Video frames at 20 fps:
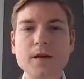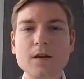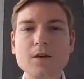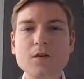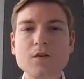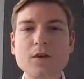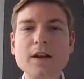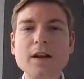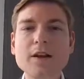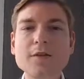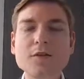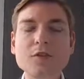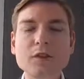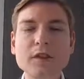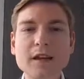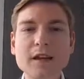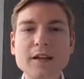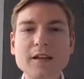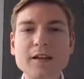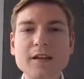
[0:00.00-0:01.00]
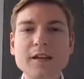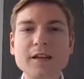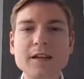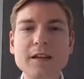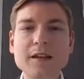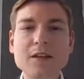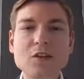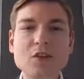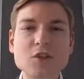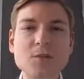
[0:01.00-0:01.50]
But after getting
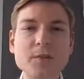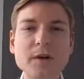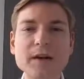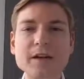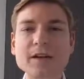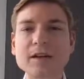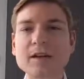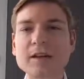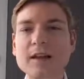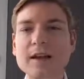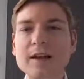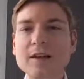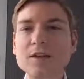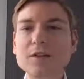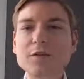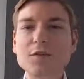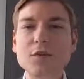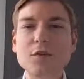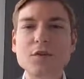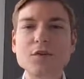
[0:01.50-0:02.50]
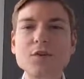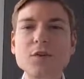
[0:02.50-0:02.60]
engaged by the client for a new